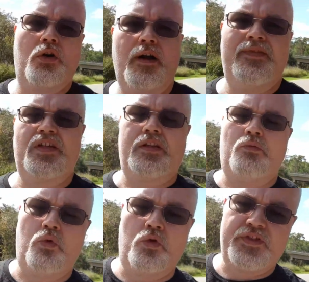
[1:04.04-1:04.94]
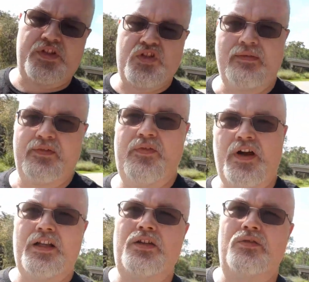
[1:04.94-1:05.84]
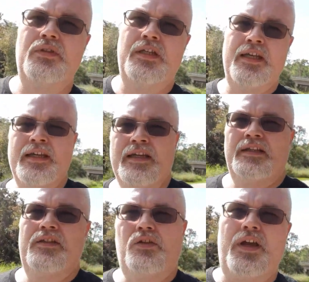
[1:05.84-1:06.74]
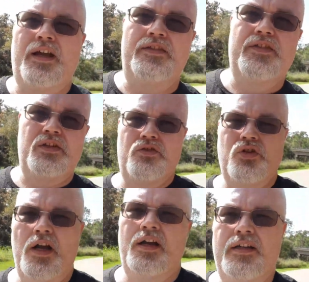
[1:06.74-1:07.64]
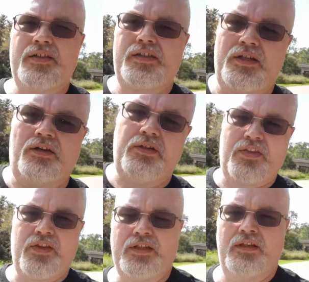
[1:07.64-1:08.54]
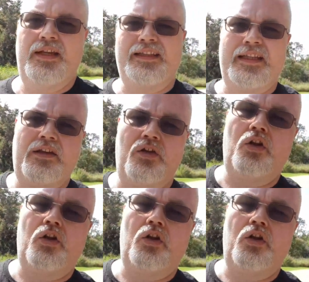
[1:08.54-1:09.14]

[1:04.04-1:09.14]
are obviously rules that you have to follow. No guns, no drugs, you know, nothing illegal,